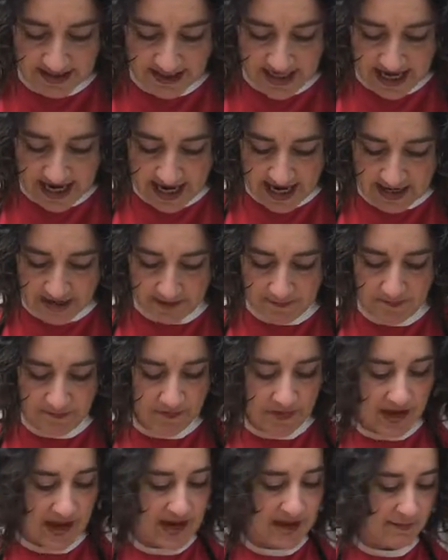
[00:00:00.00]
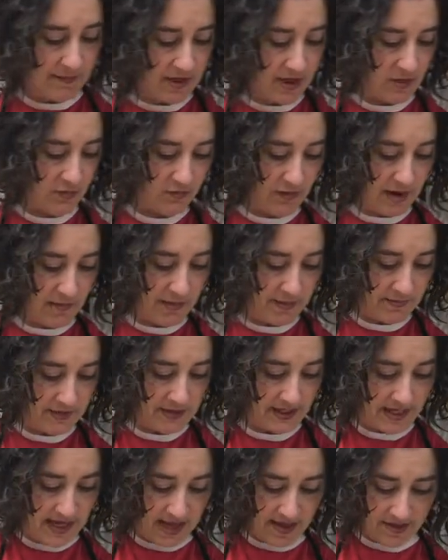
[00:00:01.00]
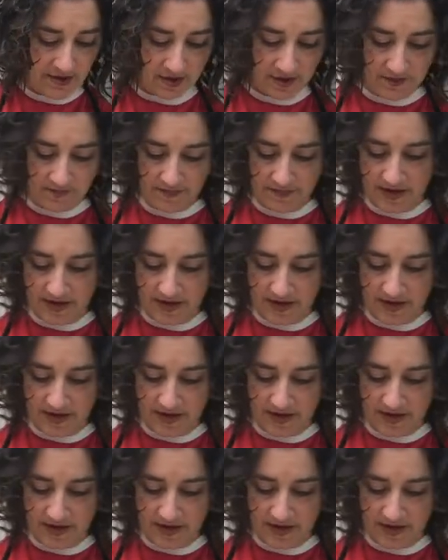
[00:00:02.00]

cake and I'm going to rub them together.